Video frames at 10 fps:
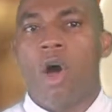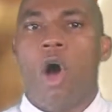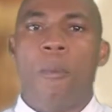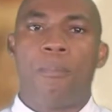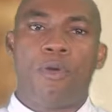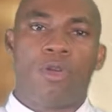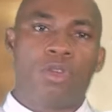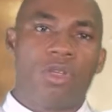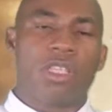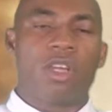or
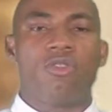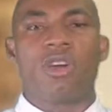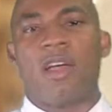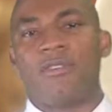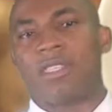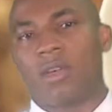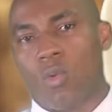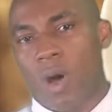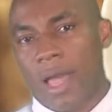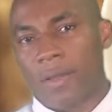produce the Eucharistic
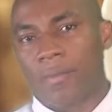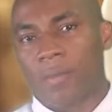wine,